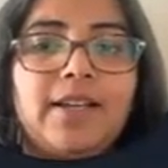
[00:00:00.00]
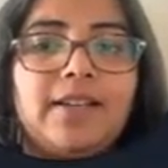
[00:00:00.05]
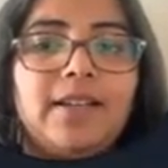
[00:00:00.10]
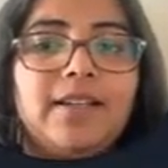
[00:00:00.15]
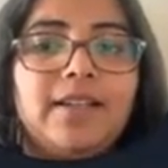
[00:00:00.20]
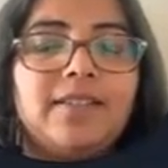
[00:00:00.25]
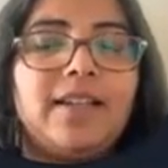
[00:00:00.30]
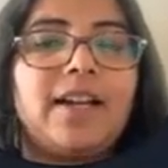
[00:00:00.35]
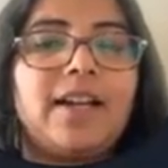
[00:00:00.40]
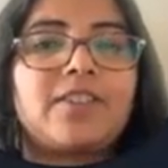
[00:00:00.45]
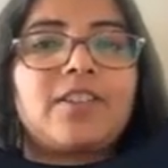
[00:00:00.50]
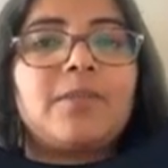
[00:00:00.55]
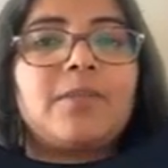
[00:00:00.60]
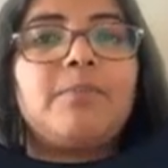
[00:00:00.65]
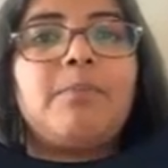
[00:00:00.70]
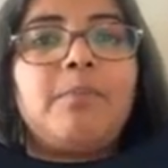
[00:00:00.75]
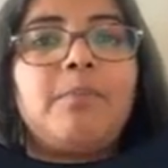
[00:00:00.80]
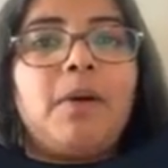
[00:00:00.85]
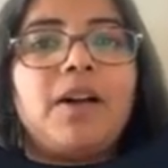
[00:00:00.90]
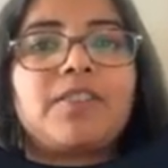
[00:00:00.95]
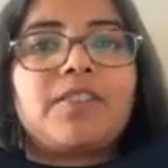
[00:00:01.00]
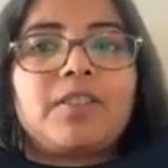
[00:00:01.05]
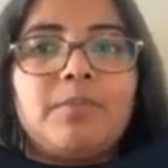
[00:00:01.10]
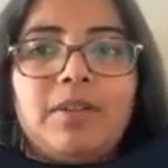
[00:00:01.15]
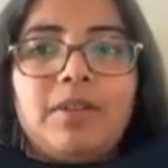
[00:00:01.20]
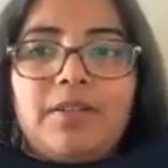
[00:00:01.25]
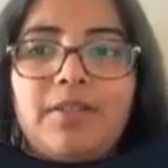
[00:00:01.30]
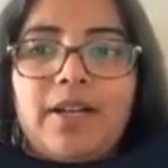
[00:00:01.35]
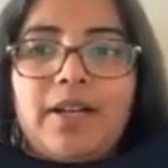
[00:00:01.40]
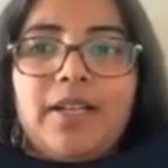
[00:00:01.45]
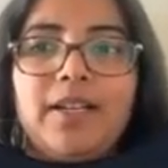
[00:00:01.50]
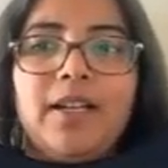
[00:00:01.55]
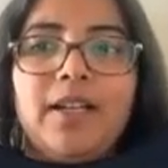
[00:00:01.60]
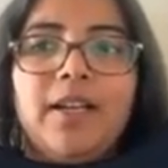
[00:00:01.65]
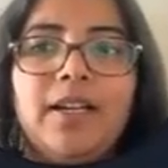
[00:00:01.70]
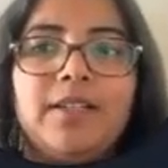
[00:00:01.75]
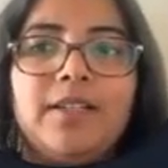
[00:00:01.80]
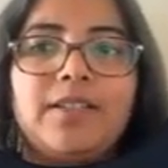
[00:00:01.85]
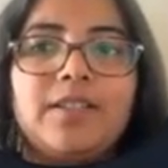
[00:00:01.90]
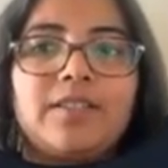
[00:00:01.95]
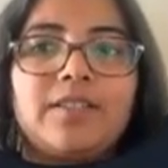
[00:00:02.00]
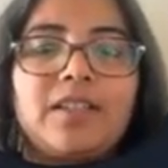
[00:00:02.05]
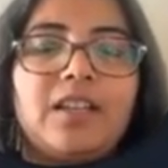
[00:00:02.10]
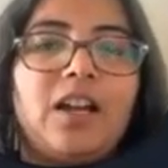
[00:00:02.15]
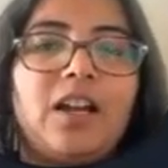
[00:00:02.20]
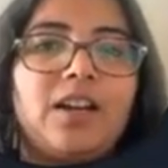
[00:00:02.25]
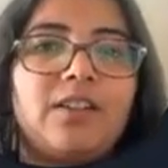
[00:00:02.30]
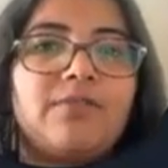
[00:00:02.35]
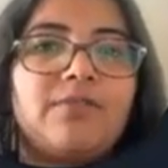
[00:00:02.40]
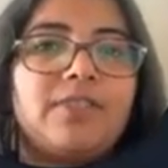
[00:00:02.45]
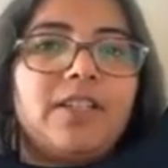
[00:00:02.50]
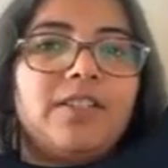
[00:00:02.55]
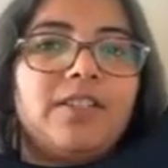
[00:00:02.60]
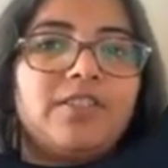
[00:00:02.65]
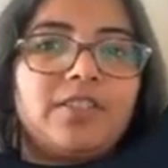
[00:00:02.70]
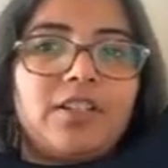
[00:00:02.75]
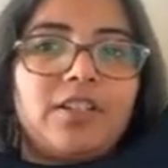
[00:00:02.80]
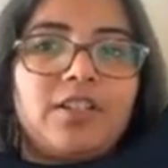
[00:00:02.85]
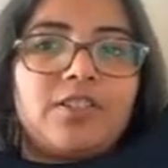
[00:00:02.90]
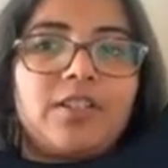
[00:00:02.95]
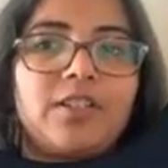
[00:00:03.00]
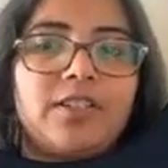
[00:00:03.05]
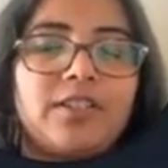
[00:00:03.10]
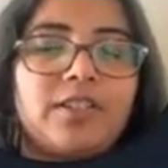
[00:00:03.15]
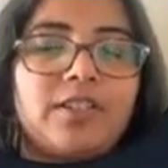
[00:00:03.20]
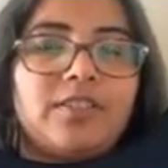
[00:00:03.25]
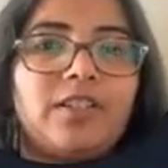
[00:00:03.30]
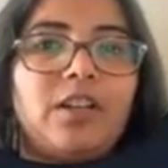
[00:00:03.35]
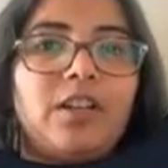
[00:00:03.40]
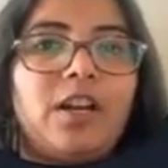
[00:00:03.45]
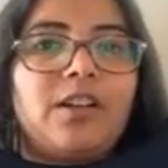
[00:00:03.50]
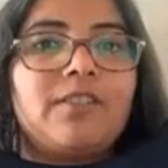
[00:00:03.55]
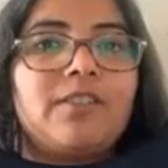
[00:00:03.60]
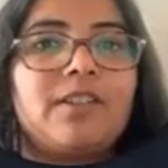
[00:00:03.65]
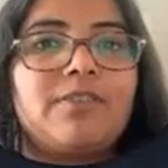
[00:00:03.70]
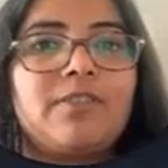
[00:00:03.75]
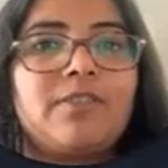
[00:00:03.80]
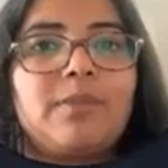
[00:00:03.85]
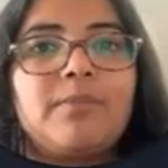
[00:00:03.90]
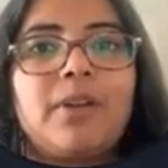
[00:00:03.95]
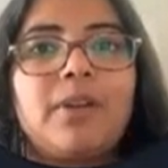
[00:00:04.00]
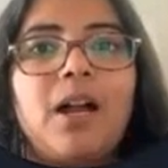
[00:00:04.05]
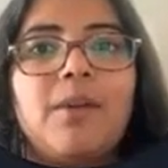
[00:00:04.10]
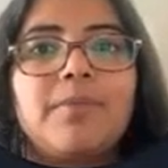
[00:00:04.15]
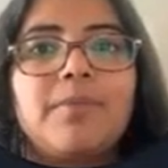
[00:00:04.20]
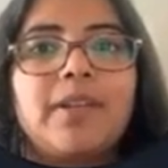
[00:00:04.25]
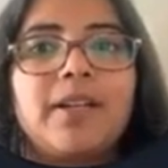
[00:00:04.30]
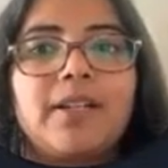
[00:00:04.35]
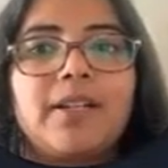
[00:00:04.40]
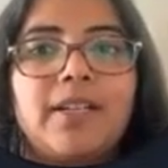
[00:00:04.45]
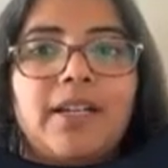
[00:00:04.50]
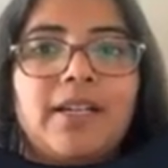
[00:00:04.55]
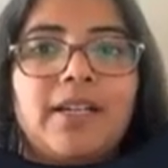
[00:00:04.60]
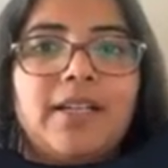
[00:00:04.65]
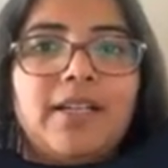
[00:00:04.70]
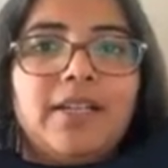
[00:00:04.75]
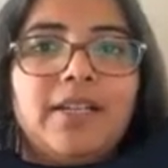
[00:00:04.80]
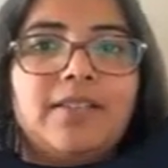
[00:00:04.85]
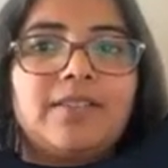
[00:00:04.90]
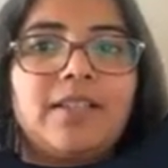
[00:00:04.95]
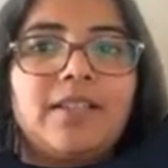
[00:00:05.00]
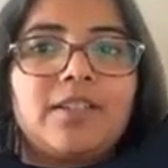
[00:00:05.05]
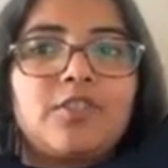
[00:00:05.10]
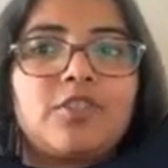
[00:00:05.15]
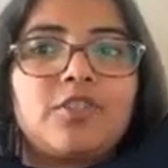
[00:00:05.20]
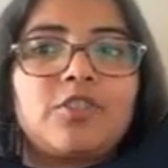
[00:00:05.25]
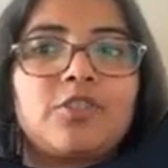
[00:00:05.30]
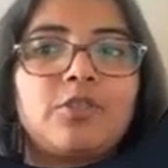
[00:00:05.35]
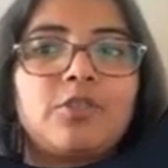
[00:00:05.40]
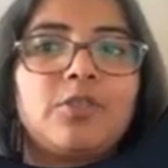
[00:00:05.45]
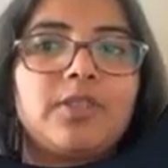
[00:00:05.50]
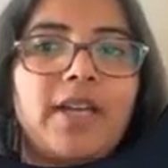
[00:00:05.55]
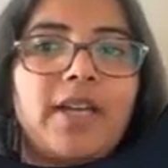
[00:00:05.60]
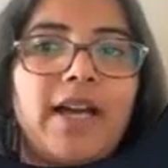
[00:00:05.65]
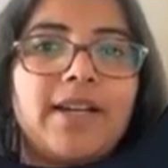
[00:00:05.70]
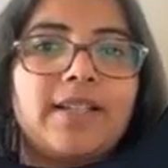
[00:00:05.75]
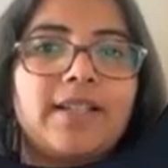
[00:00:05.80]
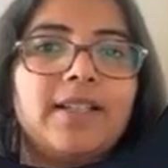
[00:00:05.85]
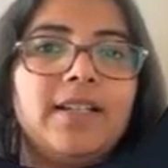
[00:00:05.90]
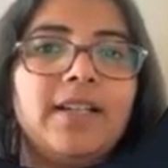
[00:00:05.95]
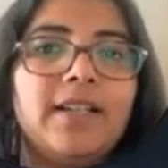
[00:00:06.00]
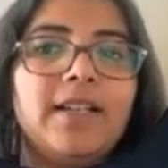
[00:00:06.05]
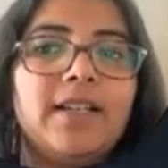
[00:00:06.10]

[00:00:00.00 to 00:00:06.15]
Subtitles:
is actually possible, right? There's a lot of research and there's a lot of different prompting techniques that show that